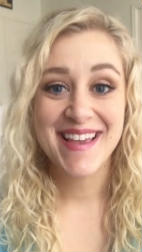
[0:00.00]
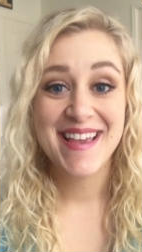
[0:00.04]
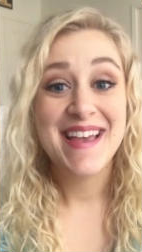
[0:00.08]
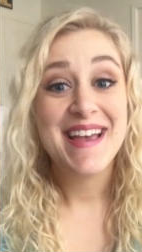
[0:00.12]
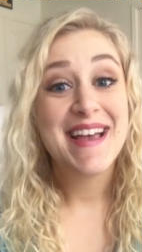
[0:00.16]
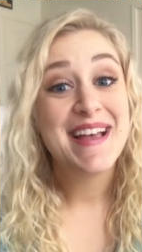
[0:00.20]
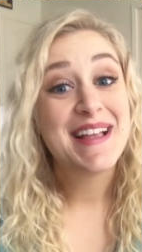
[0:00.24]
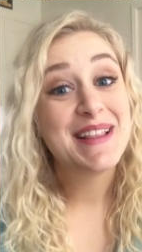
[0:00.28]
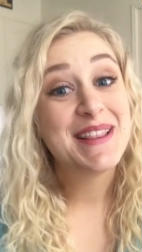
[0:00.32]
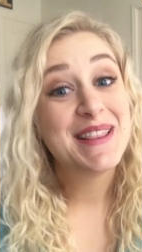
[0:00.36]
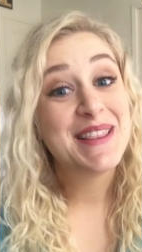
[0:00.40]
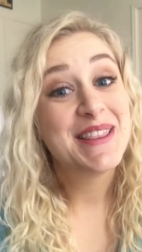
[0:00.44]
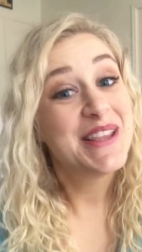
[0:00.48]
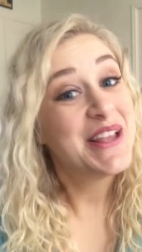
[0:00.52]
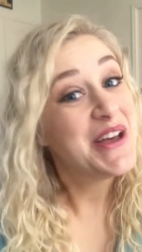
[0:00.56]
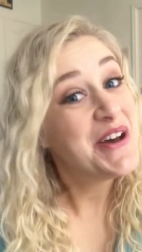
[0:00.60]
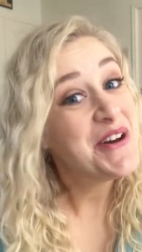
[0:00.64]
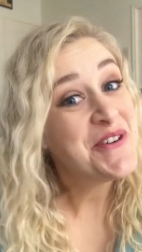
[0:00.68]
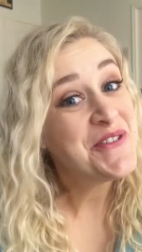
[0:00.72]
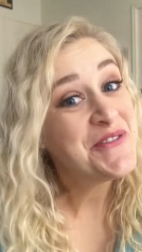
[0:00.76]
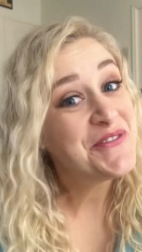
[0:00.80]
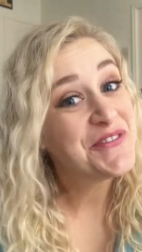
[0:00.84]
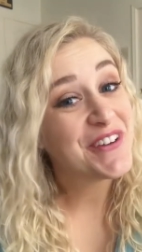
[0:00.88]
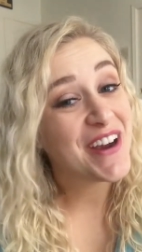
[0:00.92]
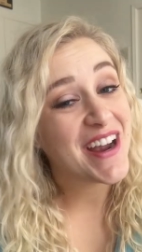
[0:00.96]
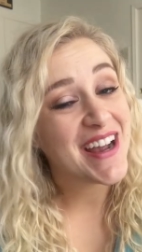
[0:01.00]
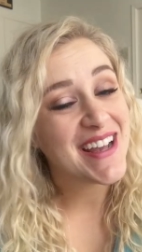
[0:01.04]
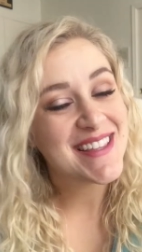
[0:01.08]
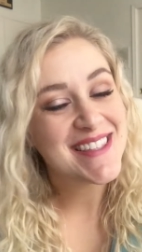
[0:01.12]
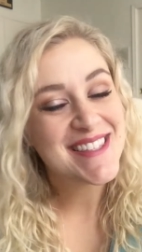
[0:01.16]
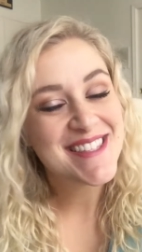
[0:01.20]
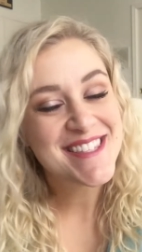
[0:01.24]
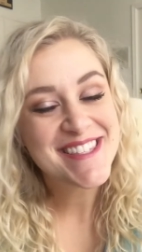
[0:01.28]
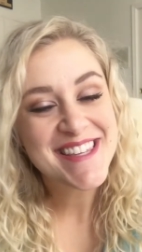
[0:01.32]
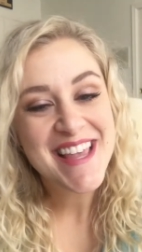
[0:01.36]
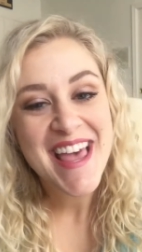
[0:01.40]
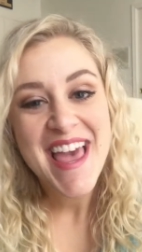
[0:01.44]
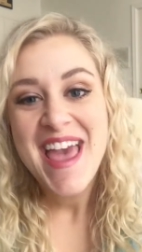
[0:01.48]
Hello
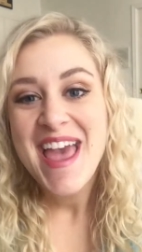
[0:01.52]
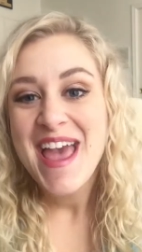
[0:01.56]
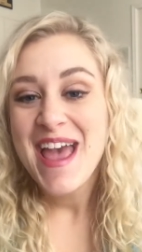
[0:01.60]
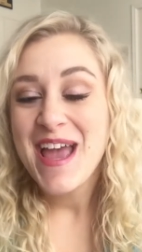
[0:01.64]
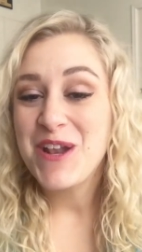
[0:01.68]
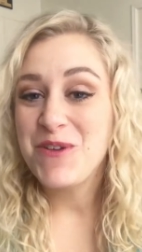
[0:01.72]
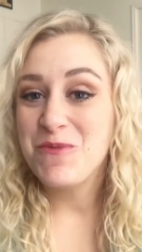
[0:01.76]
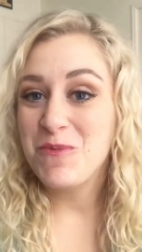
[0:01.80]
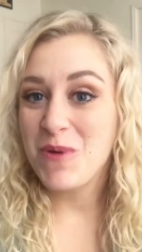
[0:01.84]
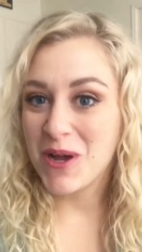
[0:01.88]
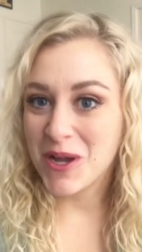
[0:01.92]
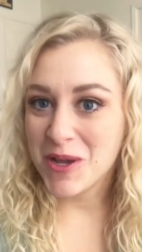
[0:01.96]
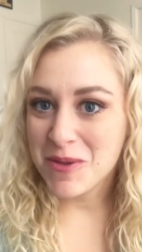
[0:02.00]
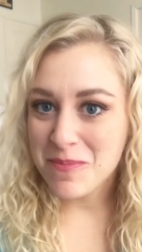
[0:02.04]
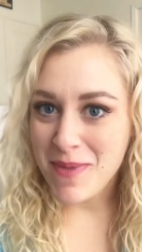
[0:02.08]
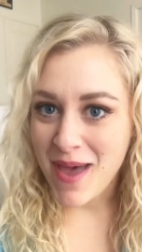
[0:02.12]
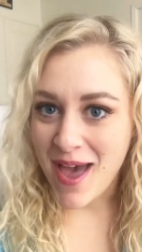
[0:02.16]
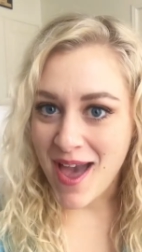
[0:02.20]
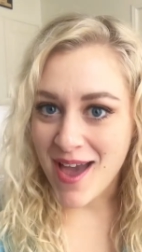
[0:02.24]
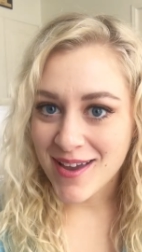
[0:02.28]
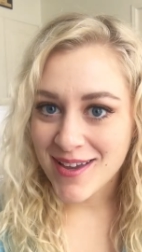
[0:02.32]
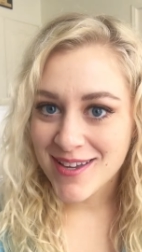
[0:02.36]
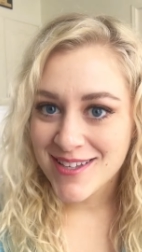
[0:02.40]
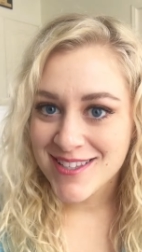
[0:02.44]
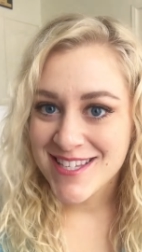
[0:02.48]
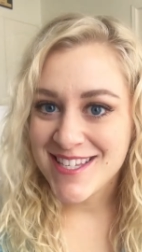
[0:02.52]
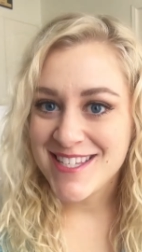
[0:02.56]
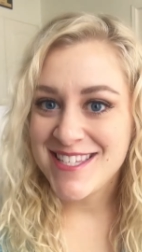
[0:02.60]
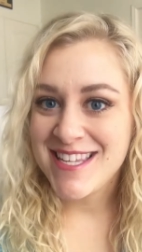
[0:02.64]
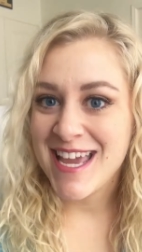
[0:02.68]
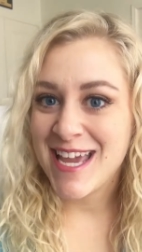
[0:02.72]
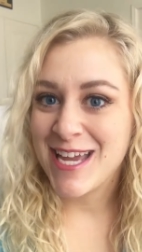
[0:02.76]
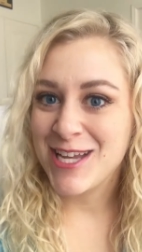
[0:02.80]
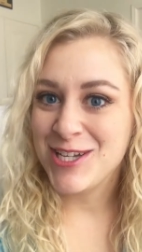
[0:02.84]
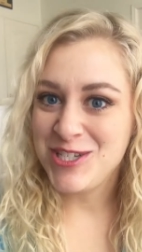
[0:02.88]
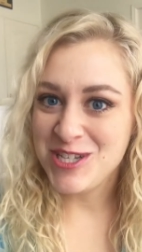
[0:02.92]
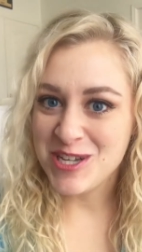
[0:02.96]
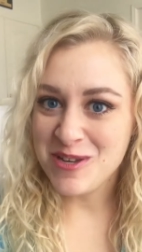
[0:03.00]
friends, and welcome back to
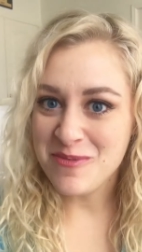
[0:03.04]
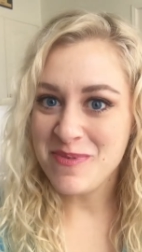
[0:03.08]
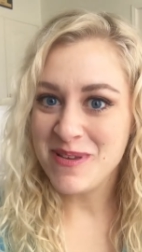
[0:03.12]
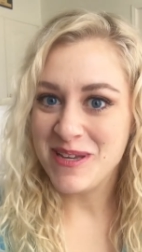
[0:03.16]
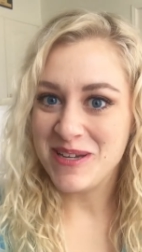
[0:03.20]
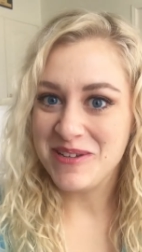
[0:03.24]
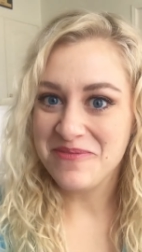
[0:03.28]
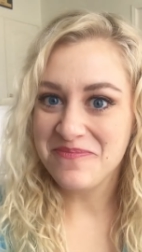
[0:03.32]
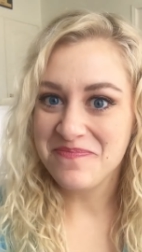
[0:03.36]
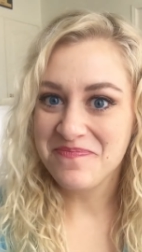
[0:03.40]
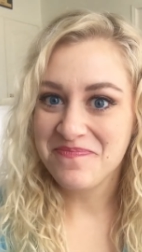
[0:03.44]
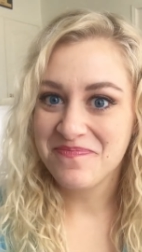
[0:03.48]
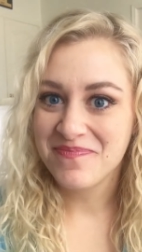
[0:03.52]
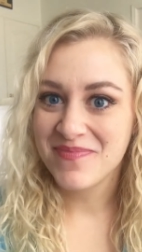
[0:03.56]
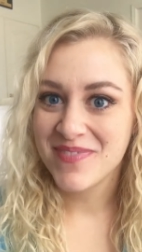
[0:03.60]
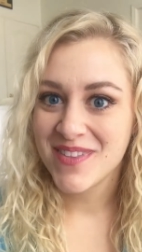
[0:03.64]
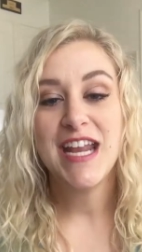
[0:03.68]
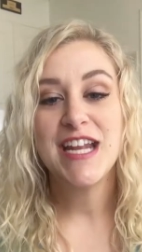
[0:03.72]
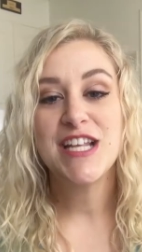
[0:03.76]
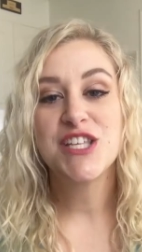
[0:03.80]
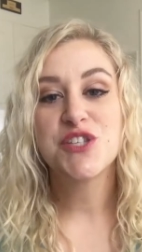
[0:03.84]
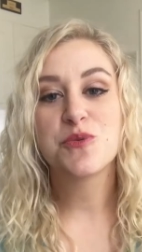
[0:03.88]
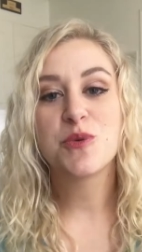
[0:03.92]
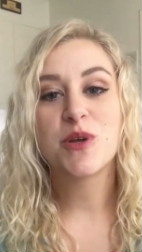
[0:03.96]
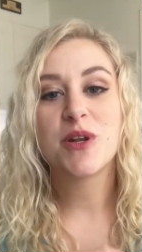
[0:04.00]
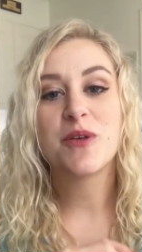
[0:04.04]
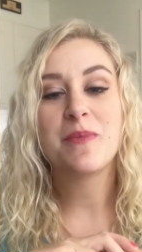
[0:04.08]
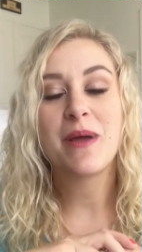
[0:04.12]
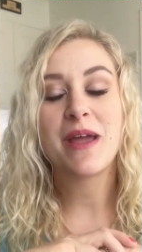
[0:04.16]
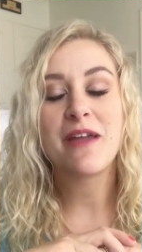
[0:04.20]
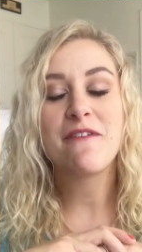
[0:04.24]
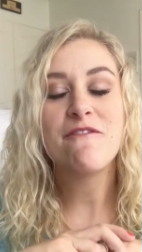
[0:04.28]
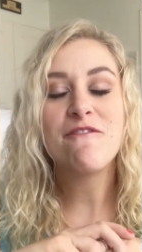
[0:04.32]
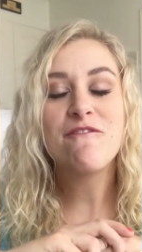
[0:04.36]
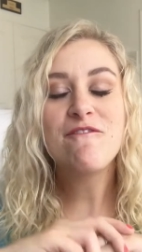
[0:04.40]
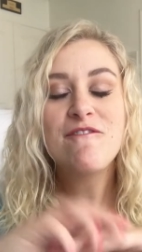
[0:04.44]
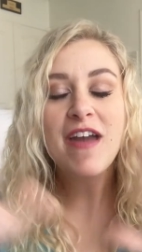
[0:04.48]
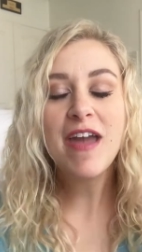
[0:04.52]
Take a Jill Pill. It is one of
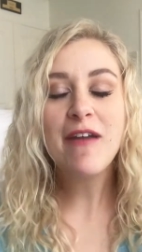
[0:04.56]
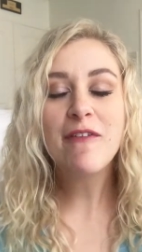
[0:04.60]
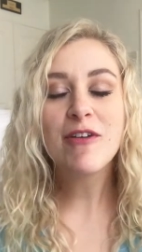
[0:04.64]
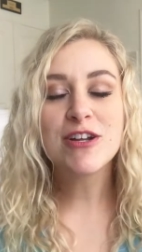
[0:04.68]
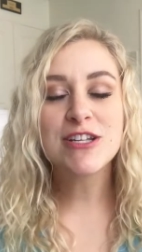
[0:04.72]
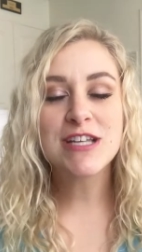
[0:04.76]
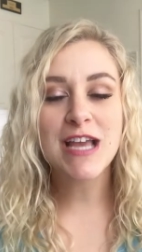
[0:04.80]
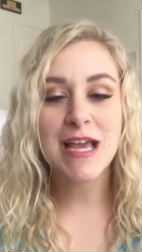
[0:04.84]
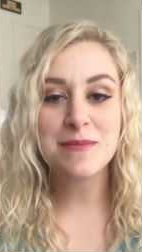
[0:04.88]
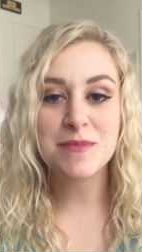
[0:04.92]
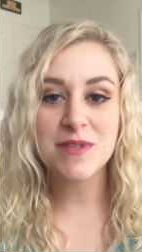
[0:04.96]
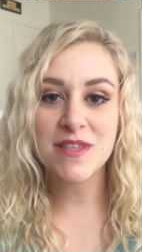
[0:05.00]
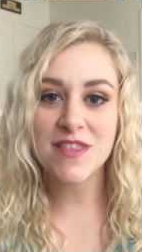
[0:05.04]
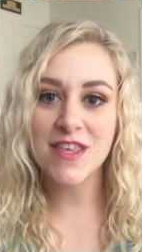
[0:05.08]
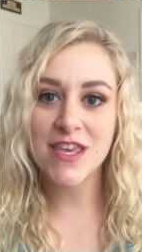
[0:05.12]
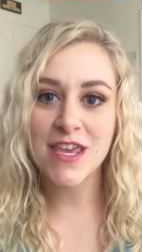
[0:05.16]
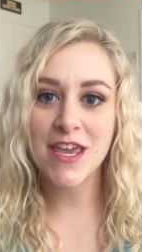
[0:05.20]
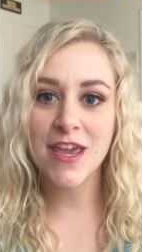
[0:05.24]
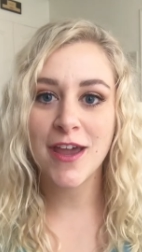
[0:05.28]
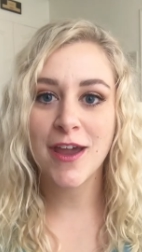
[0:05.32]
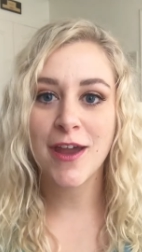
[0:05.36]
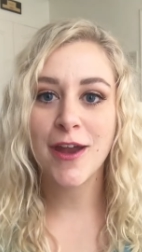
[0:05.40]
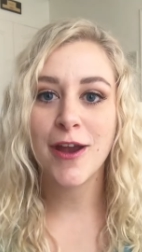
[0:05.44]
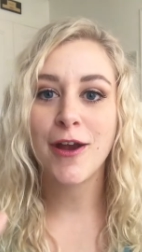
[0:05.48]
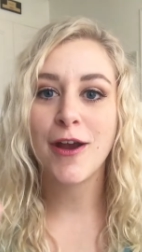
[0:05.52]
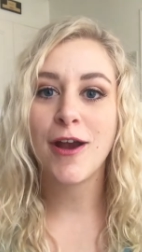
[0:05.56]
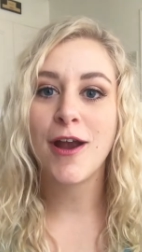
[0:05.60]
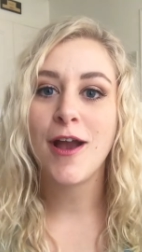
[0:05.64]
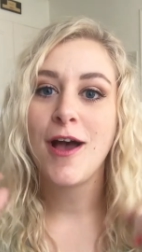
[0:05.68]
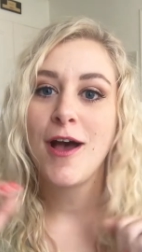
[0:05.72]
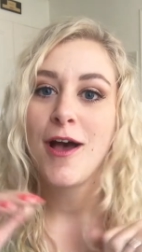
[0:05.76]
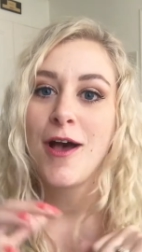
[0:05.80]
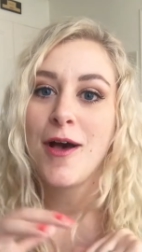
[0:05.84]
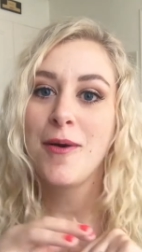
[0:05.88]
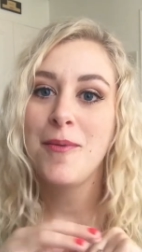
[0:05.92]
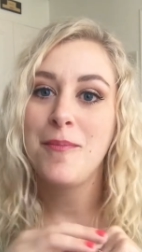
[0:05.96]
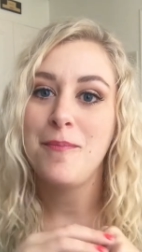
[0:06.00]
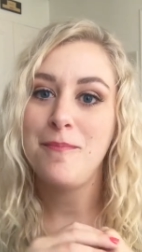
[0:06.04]
my favorite times of the year,
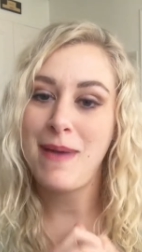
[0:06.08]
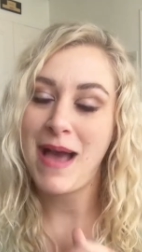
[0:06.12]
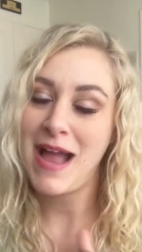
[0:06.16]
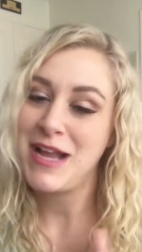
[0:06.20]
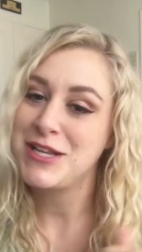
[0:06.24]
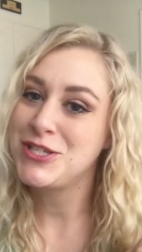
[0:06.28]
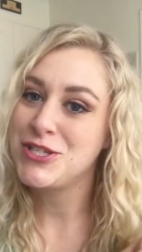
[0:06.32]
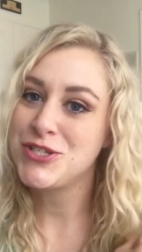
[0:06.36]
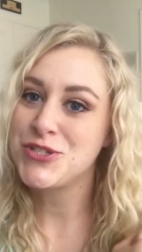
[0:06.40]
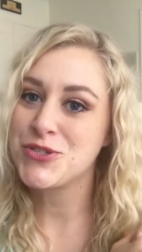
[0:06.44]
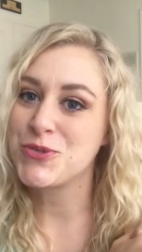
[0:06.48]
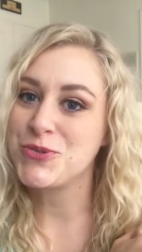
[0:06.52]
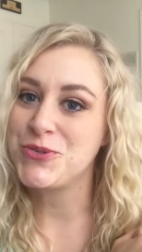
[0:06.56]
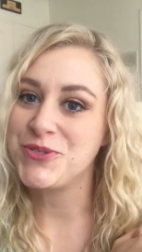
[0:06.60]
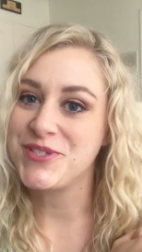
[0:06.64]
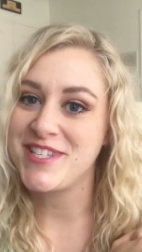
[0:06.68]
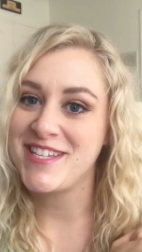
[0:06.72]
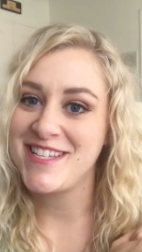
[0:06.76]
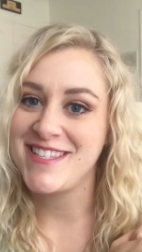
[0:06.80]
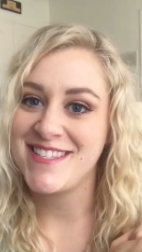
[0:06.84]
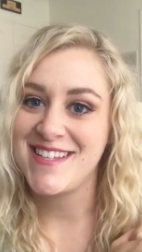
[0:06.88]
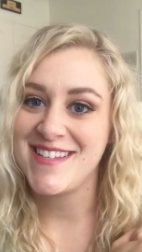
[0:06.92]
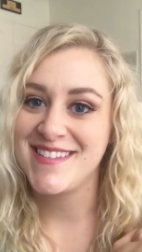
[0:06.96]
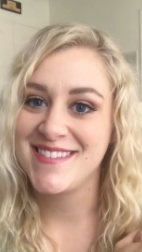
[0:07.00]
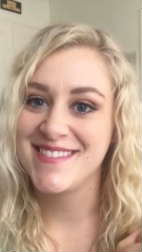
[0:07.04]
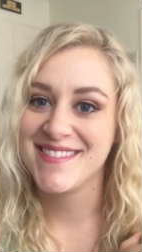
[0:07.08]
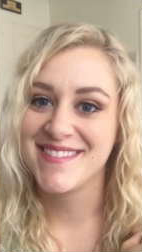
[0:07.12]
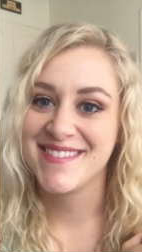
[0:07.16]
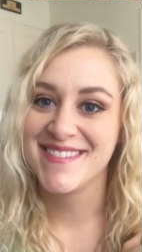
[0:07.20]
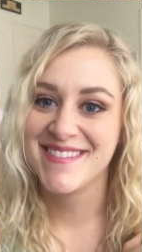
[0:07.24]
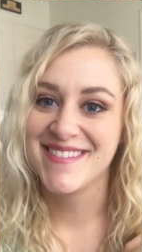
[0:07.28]
back to school season.